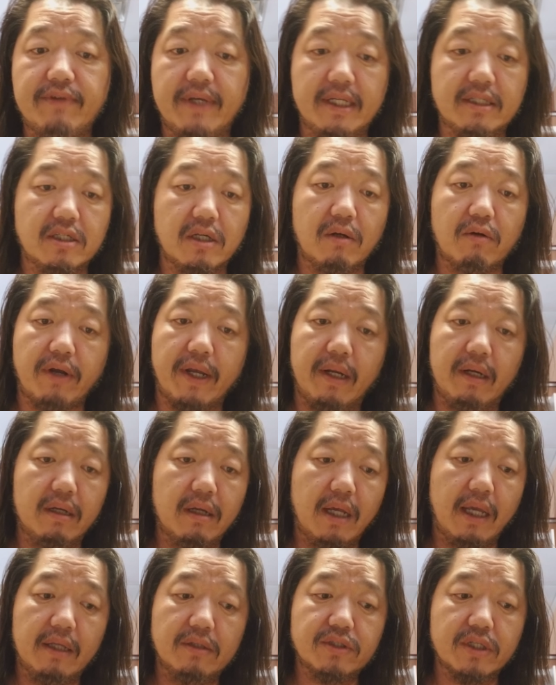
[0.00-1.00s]
It's a great,
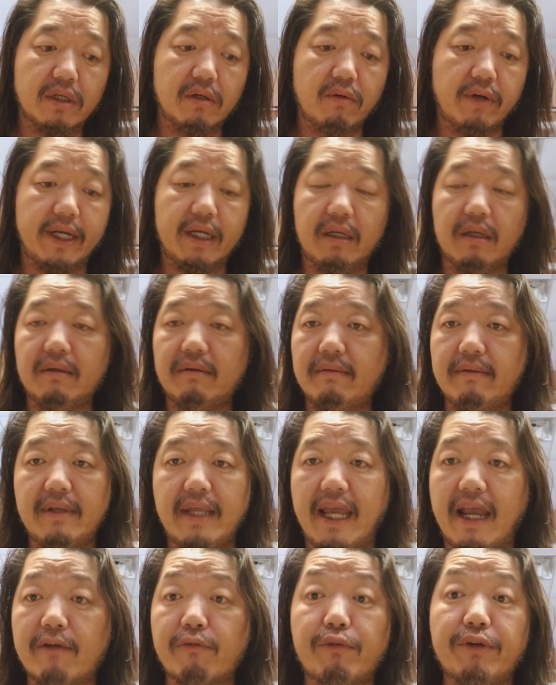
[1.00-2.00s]
it's a great
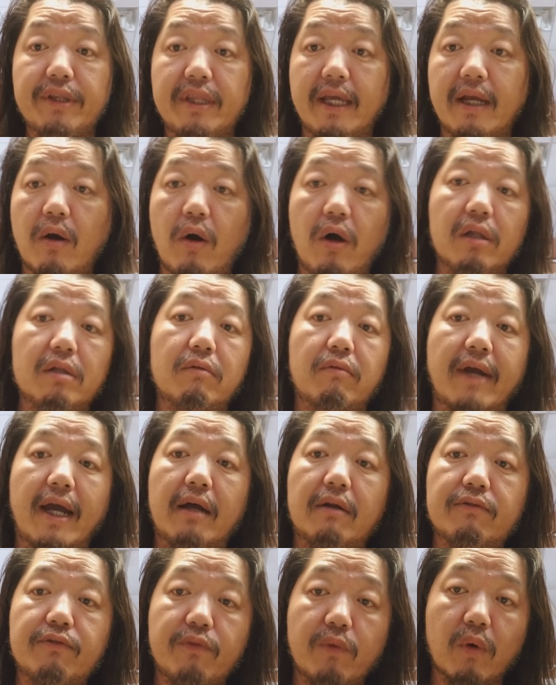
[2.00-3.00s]
everything all
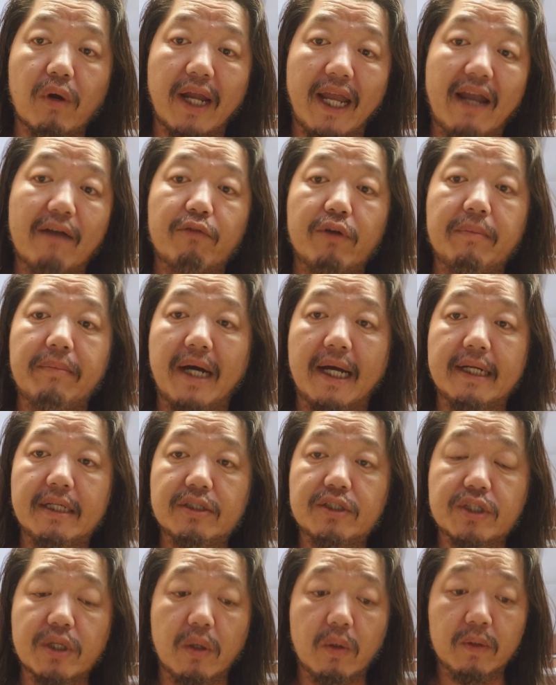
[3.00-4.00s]
around for everybody.
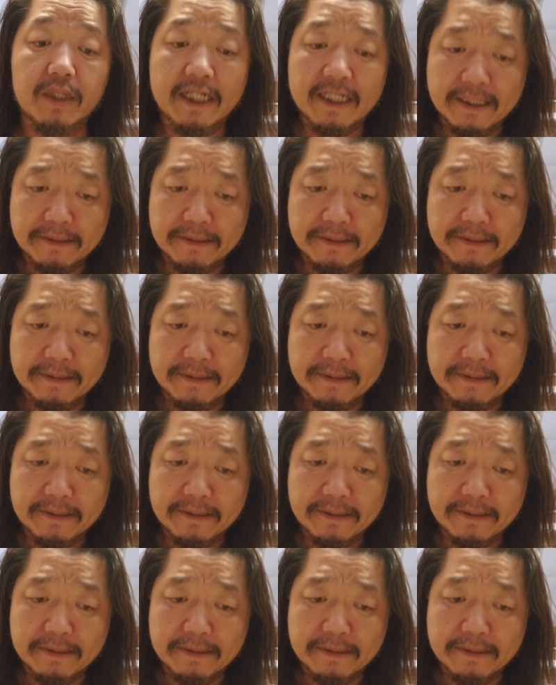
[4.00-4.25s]
So